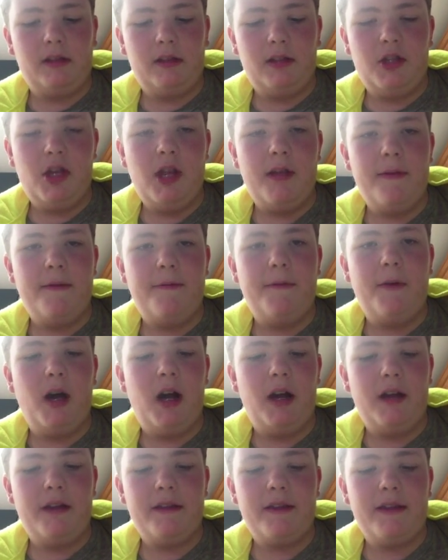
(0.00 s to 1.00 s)
Jamie
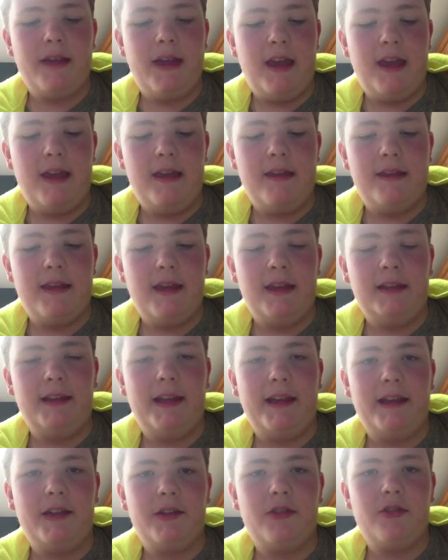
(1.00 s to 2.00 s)
Foxx as
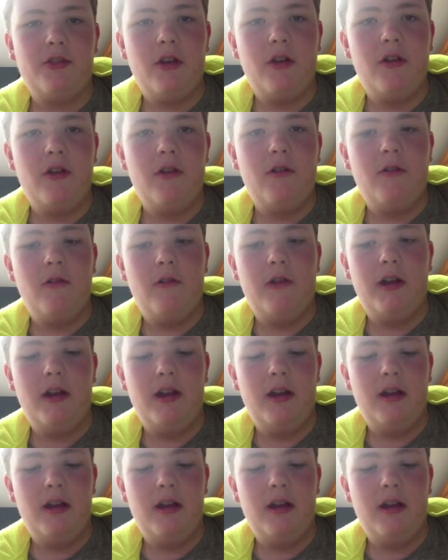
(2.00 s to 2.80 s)
Electro.